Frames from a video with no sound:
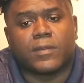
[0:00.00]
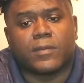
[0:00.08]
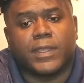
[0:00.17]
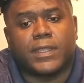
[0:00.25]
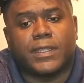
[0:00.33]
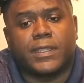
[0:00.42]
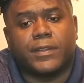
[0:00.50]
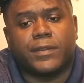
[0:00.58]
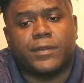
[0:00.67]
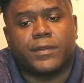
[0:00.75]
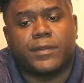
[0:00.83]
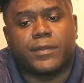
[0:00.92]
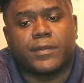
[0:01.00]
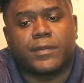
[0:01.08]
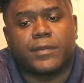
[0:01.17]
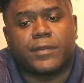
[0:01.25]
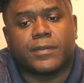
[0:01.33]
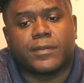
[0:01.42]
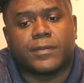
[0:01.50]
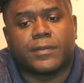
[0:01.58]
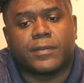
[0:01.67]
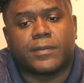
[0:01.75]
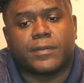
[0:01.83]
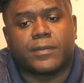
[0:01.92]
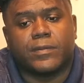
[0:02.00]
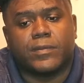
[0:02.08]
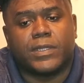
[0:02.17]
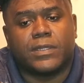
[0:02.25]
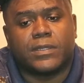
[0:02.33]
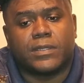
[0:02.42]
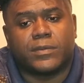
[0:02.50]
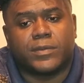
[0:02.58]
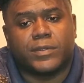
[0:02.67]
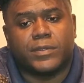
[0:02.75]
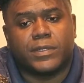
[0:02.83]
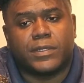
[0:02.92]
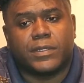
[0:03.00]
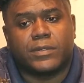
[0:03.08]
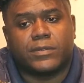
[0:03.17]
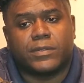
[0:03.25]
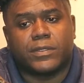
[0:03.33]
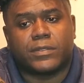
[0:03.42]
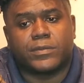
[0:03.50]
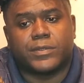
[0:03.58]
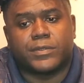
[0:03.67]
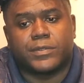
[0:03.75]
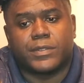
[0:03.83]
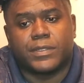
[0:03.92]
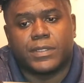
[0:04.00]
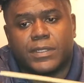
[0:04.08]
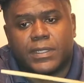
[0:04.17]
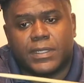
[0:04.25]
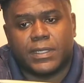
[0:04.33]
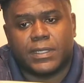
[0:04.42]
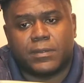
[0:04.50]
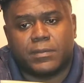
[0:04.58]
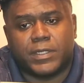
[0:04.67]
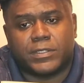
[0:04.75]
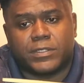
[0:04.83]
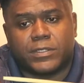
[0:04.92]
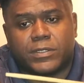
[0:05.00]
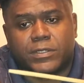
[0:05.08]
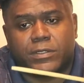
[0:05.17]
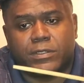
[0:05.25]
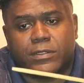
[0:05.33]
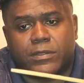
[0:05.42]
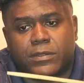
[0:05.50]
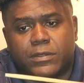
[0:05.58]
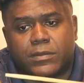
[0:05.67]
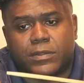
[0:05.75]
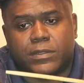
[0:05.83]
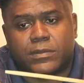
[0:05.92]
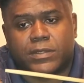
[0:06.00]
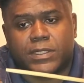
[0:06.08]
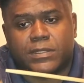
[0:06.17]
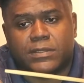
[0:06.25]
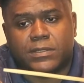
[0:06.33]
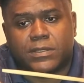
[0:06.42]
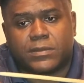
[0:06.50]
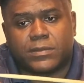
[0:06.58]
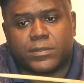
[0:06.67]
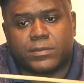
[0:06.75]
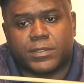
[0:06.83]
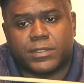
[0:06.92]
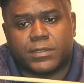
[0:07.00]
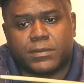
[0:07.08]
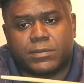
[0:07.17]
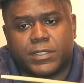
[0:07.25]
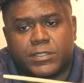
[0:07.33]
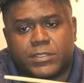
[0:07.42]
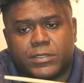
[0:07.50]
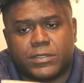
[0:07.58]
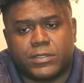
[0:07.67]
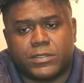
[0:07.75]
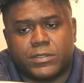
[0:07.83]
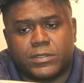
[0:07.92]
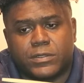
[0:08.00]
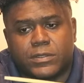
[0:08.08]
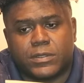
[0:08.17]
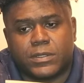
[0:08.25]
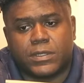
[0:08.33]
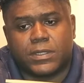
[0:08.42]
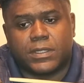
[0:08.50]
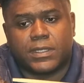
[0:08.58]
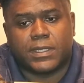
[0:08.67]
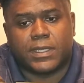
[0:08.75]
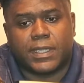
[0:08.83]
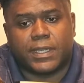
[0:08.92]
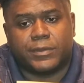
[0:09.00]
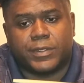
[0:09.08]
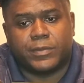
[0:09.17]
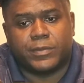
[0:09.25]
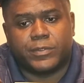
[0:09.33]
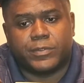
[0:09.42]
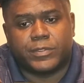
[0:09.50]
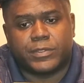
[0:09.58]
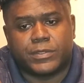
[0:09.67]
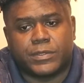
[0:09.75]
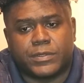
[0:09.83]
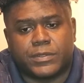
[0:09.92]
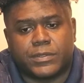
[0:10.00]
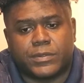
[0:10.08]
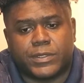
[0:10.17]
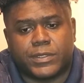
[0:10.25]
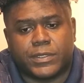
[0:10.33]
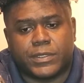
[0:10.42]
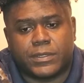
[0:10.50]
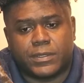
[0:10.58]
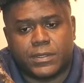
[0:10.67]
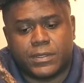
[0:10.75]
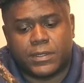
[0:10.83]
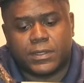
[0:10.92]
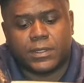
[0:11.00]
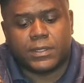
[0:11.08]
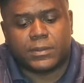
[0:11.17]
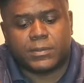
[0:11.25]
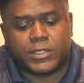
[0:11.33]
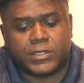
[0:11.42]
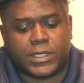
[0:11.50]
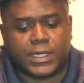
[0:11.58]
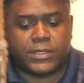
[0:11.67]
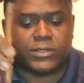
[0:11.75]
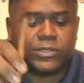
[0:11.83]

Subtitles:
right here. One thick root, another thick root, and a bunch of little, well, that's not a root, but a bunch of little hairy roots going on. But you got